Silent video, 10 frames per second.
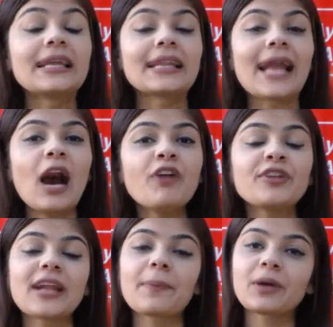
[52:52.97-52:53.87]
Now
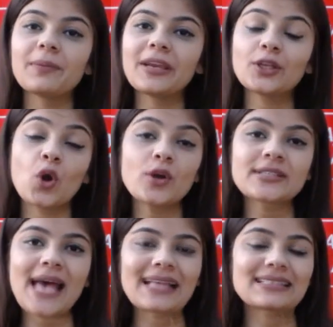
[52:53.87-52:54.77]
for upcoming
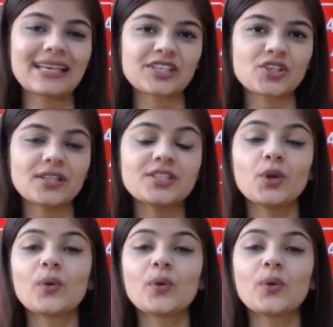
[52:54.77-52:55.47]
notes and sessions, you